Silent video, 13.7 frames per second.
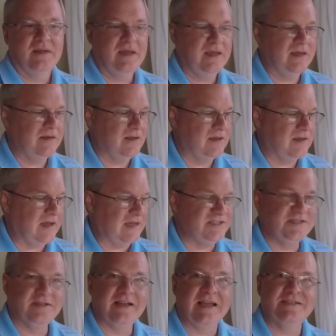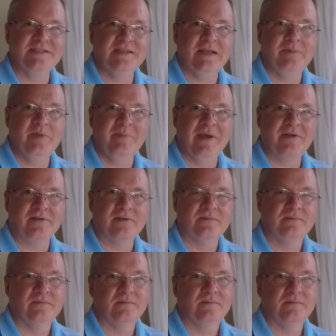and I still like CW better.